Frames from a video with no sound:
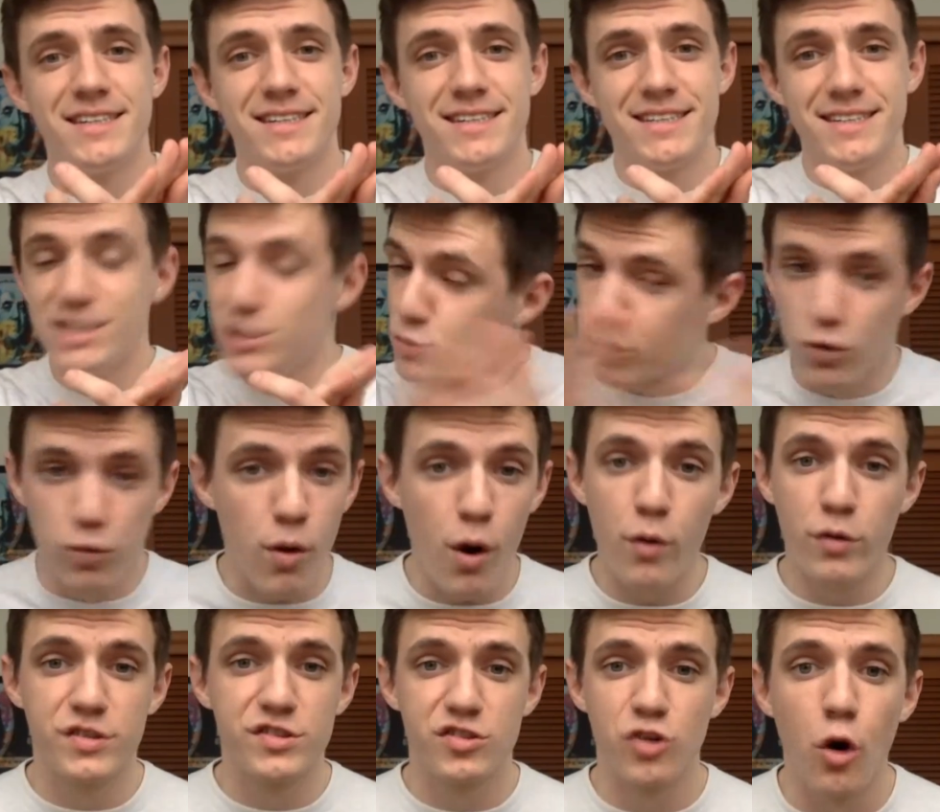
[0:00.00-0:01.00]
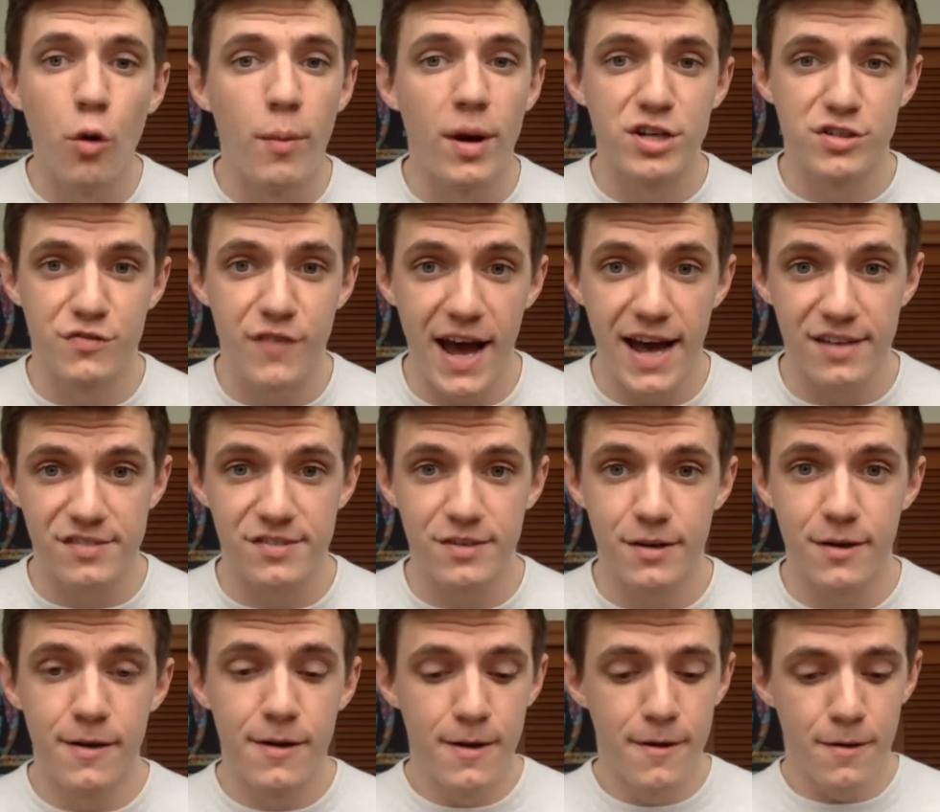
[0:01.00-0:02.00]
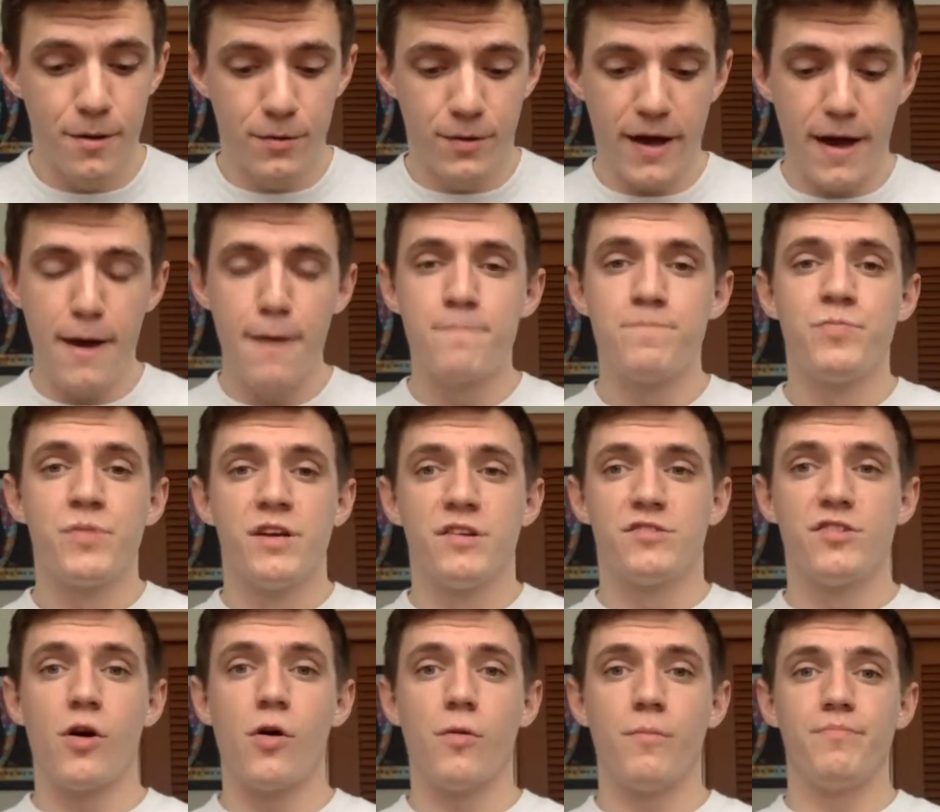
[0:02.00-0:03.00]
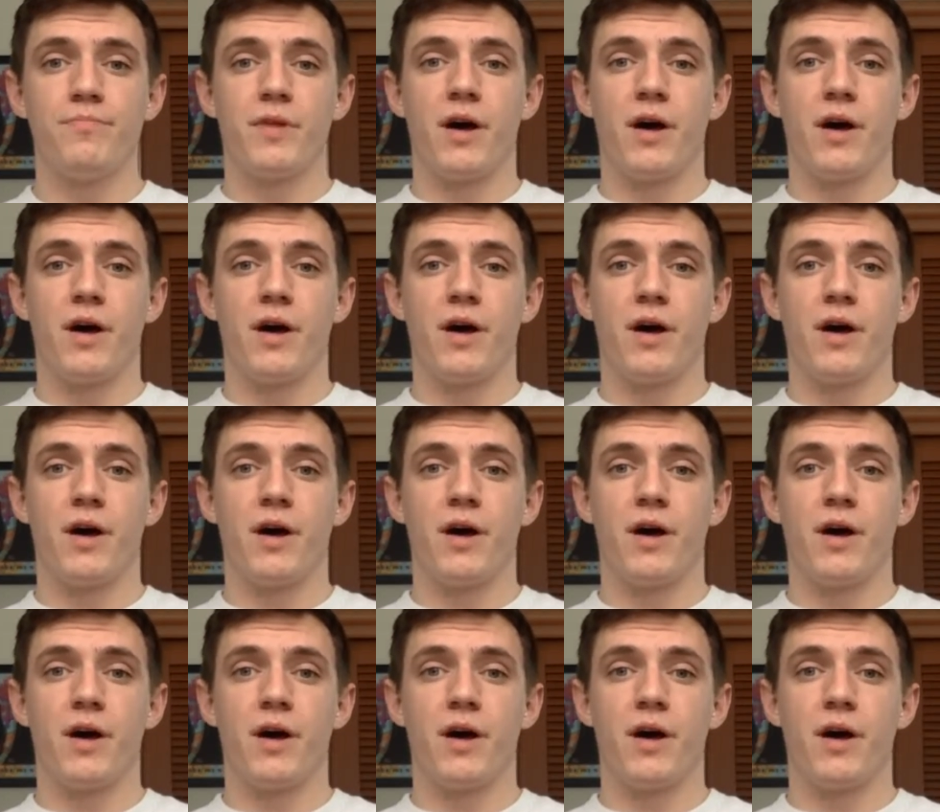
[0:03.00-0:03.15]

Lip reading: you grow so much faster. Okay, so